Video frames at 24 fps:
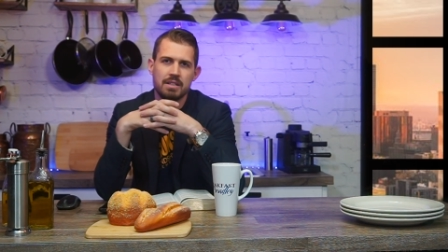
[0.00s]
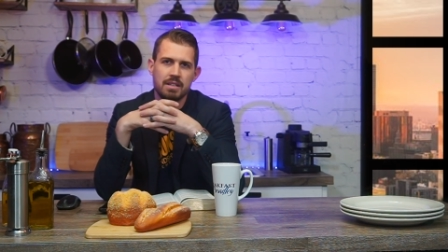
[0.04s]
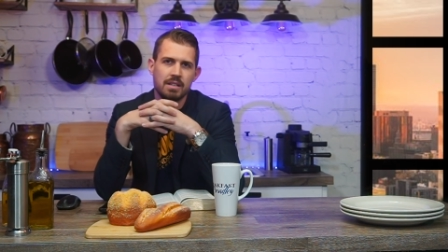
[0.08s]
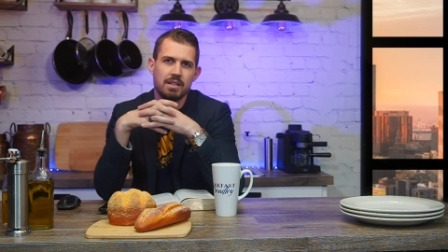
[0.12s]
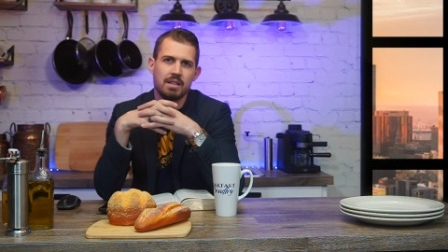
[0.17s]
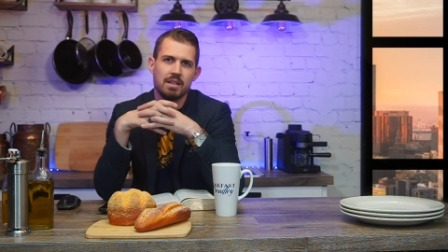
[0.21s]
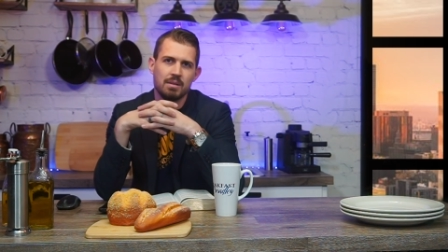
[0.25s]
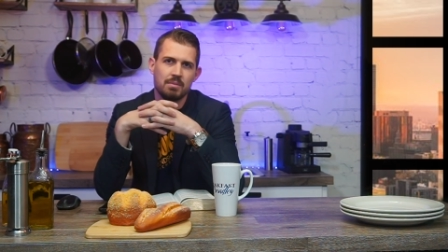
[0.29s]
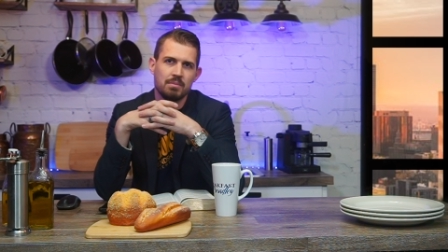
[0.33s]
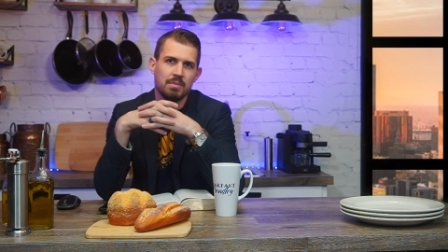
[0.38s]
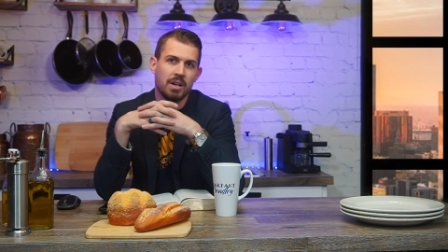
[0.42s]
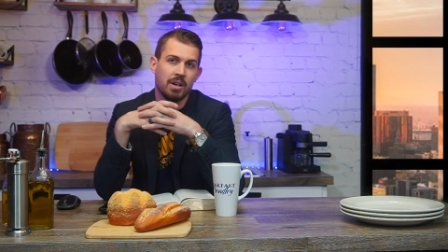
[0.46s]
to
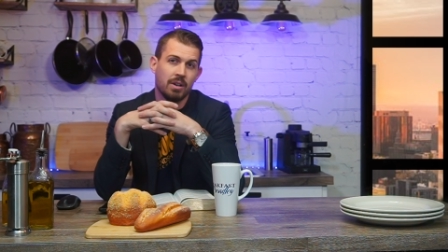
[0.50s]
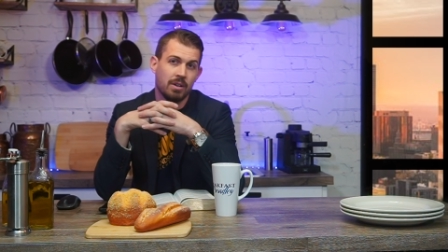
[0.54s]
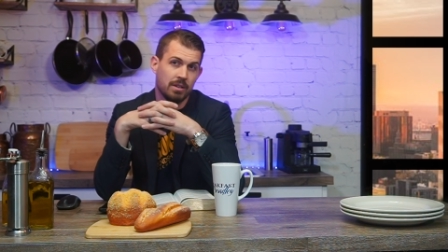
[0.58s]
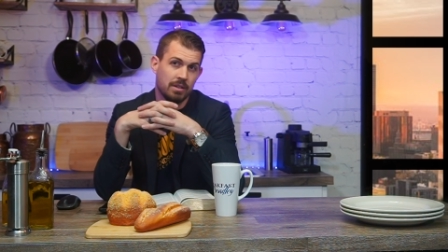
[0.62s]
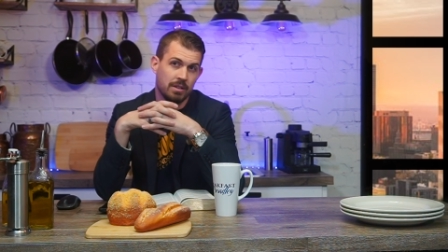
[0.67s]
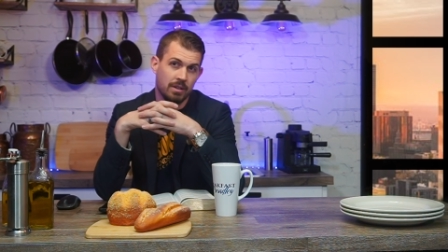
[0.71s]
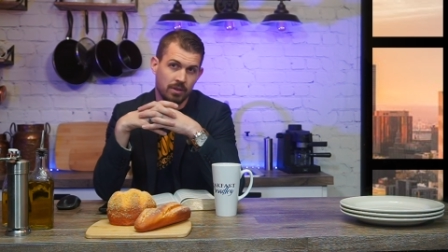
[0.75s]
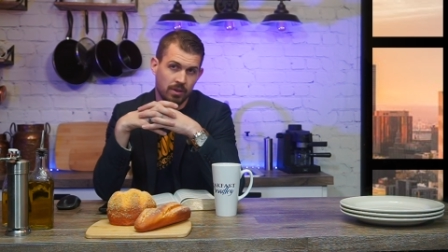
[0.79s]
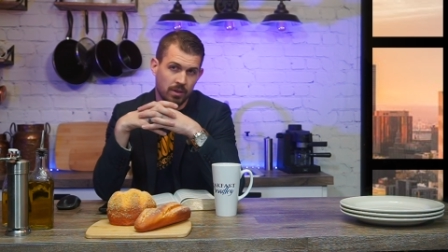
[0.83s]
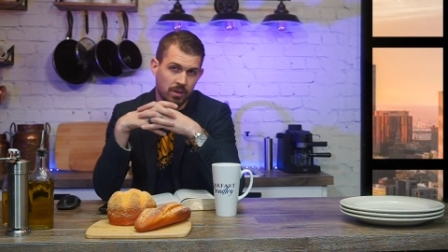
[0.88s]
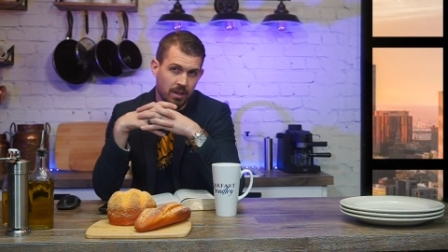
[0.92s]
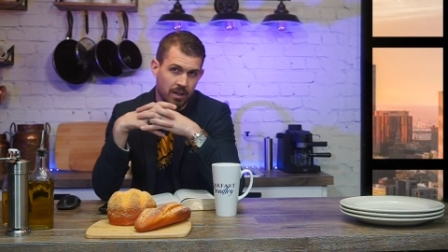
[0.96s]
get
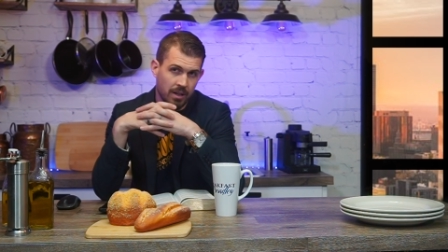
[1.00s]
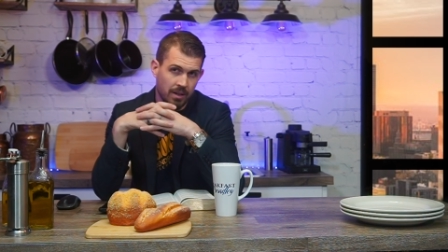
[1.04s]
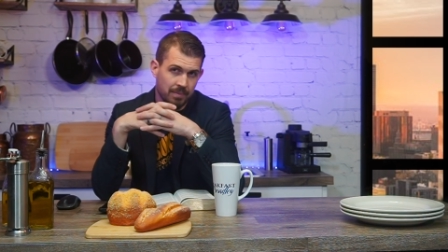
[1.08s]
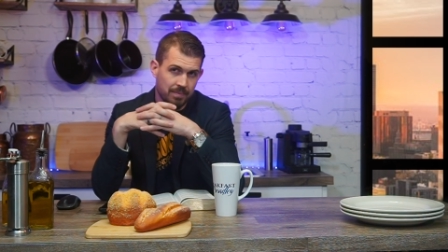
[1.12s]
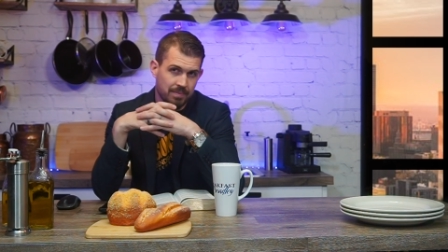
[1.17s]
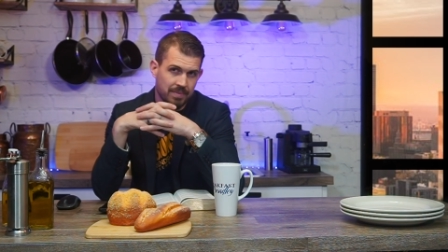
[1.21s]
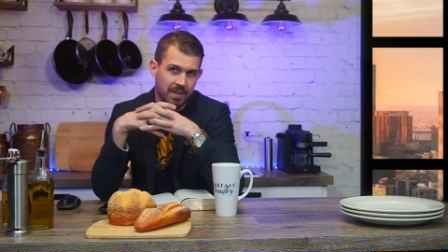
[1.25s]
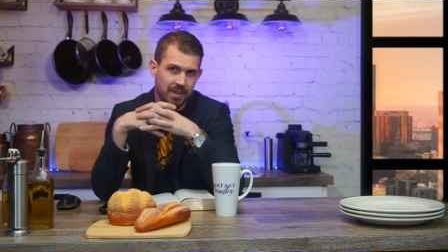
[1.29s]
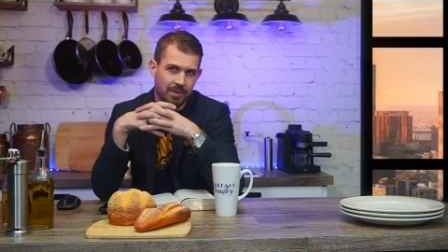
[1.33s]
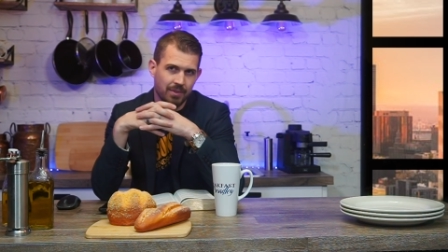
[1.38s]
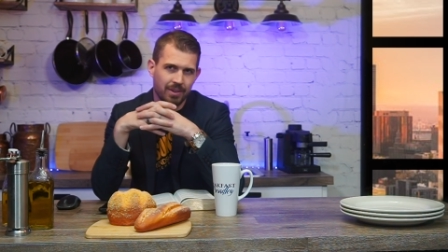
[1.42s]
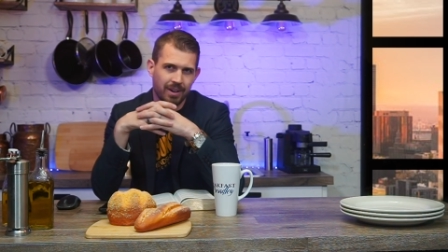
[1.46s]
married at
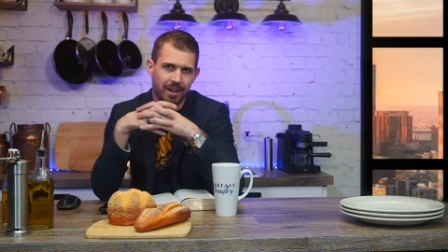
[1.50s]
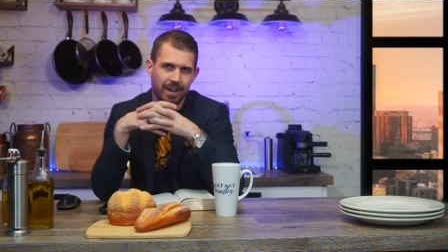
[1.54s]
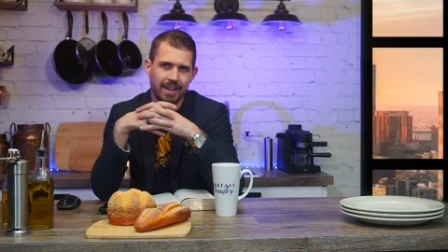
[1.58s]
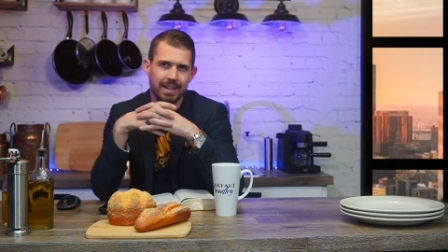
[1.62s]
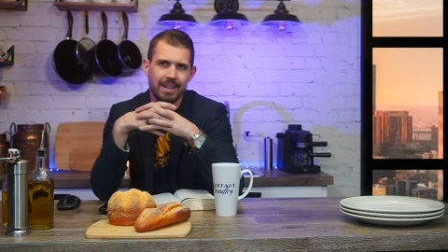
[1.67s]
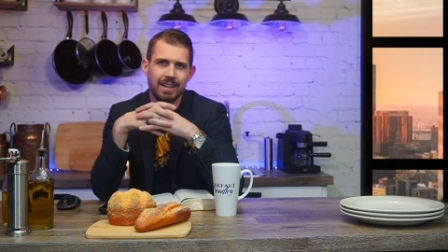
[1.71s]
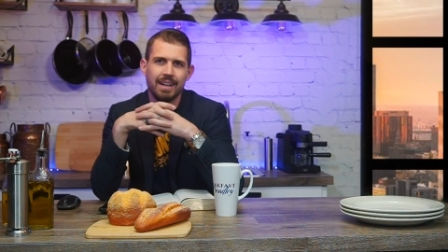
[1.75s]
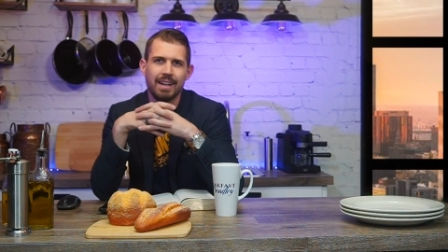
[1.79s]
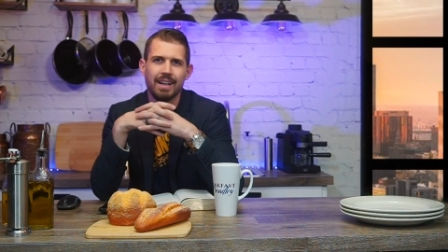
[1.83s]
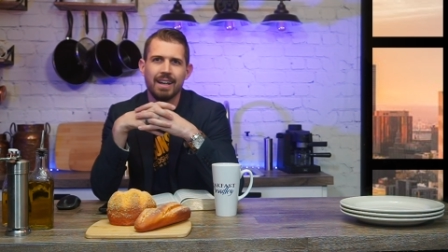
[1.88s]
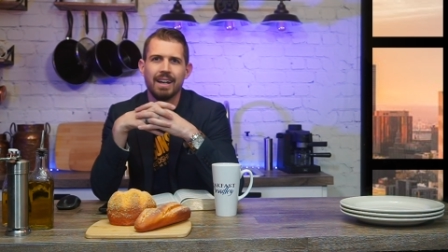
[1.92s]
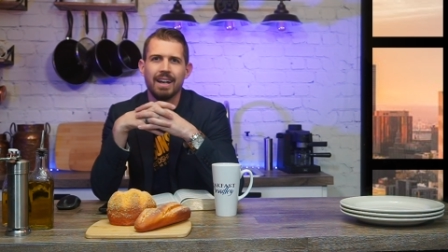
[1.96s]
all,
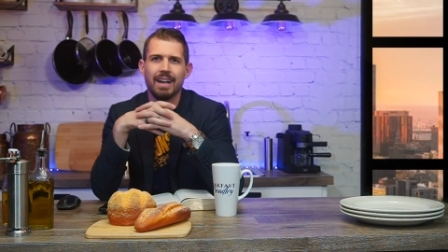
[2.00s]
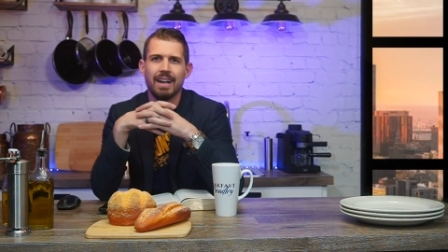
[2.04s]
right?